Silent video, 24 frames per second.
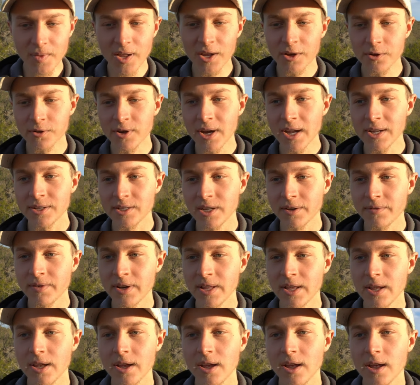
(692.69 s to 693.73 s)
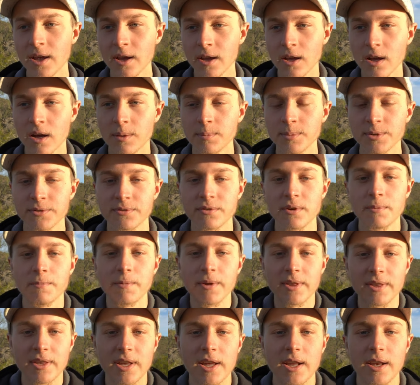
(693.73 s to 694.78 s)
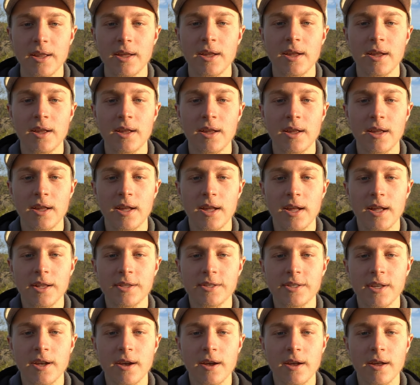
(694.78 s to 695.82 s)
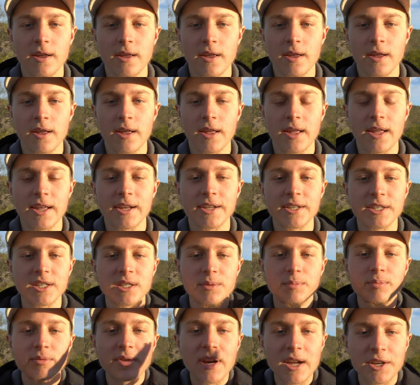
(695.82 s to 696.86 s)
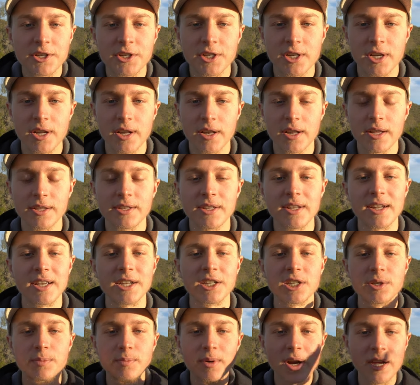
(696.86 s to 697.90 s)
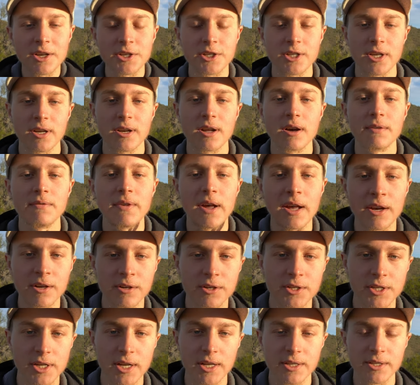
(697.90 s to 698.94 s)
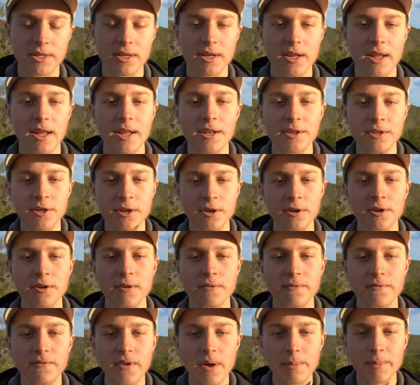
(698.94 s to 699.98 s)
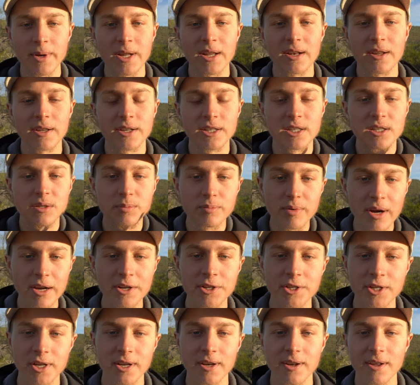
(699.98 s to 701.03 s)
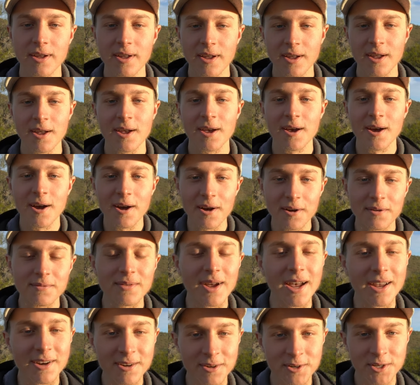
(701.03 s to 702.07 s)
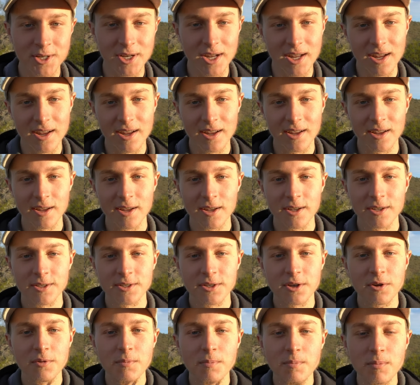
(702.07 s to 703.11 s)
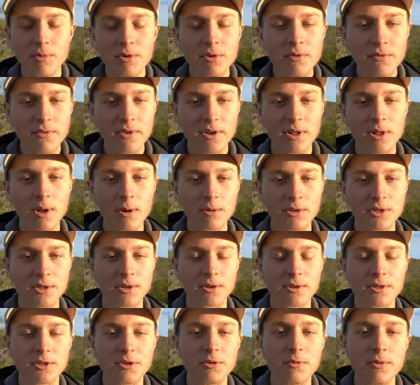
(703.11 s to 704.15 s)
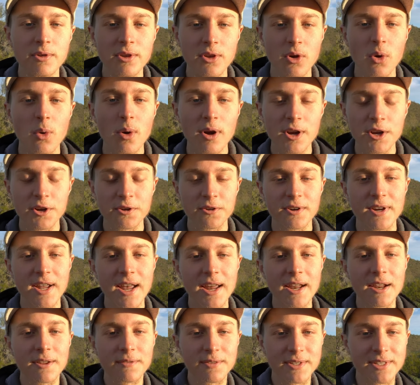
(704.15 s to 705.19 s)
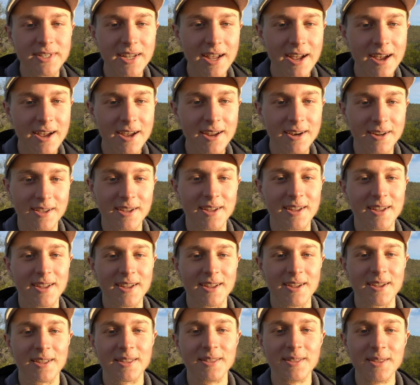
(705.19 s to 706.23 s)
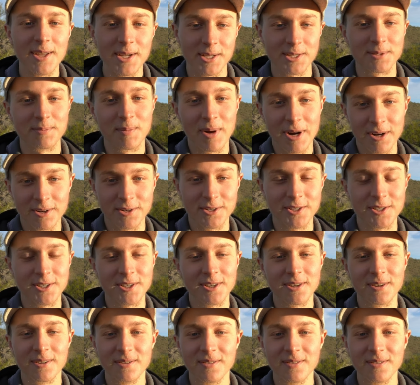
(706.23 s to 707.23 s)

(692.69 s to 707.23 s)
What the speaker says: Creativity comes from within. It's a expression. It's an expression of energy. It's an internal feminine expression of energy. So move closer to your creative side this March